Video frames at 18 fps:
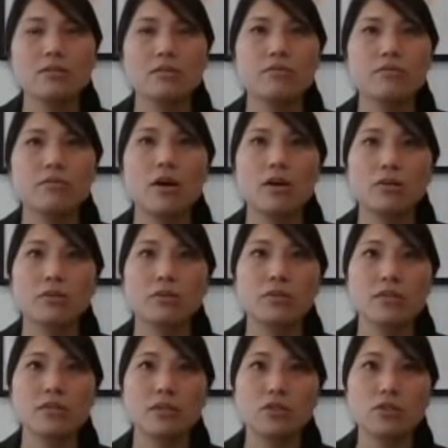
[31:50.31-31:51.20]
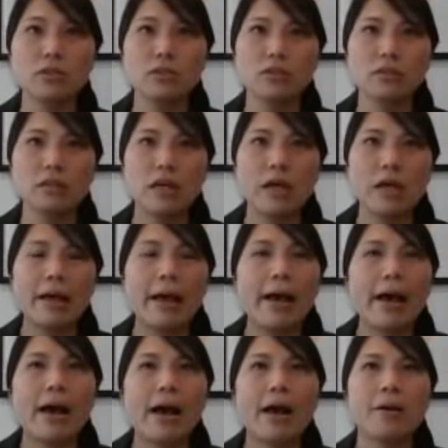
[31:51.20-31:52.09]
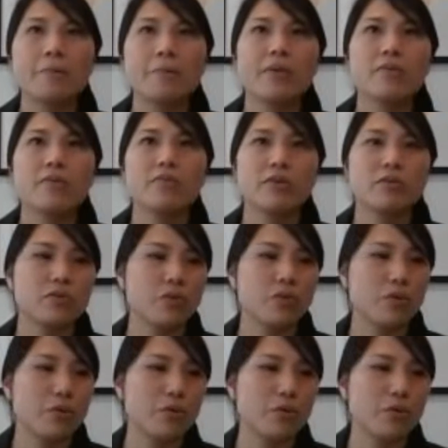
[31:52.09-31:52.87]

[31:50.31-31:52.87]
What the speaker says: the final decision. If